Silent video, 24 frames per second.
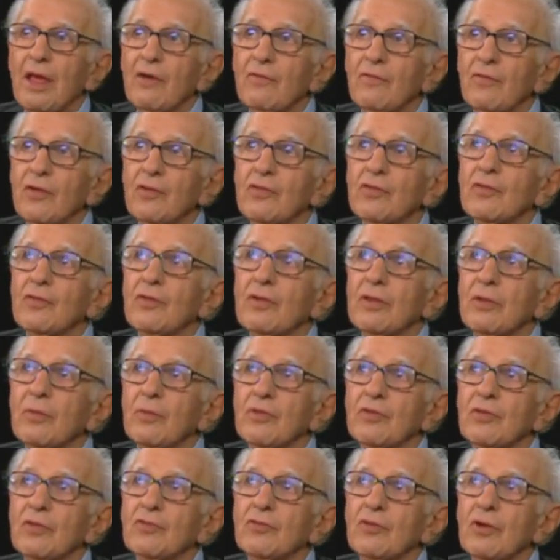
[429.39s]
First of all, there
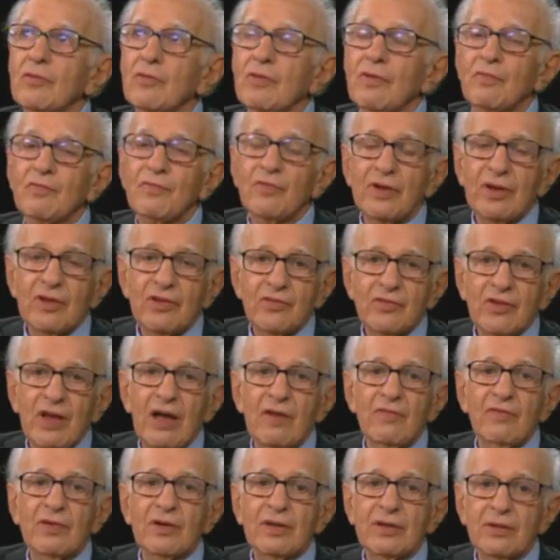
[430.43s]
was a sort of a
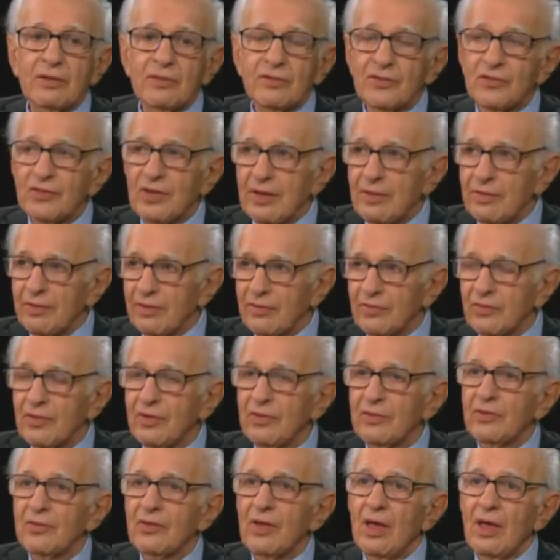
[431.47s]
philosophical
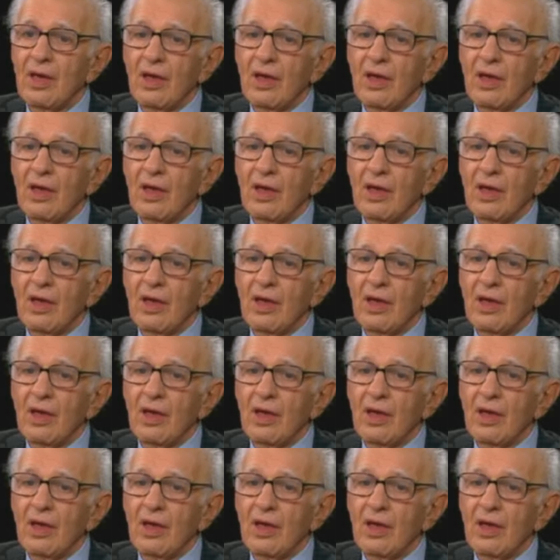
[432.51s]
synthesis